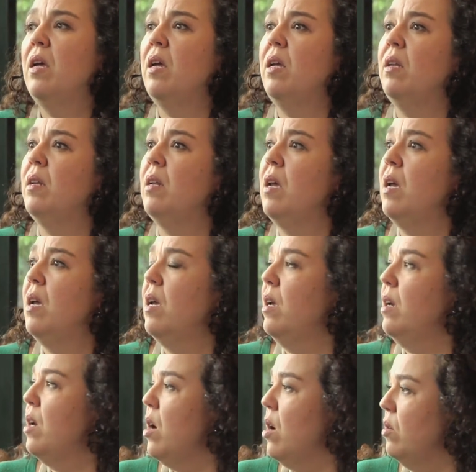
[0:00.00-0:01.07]
in
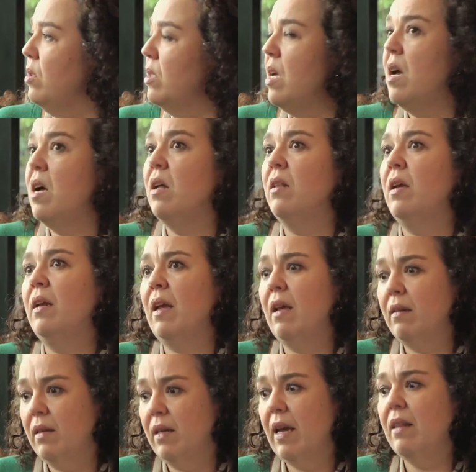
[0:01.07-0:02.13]
in a hotel, and,
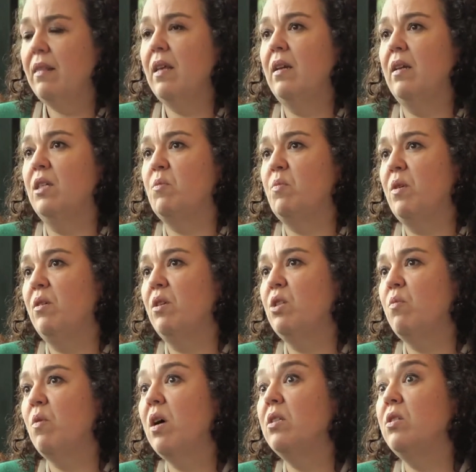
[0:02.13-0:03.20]
and get that
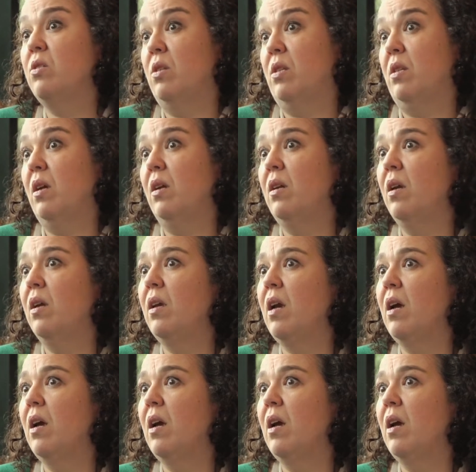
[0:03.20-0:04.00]
experience while you're mm-hmm. studying.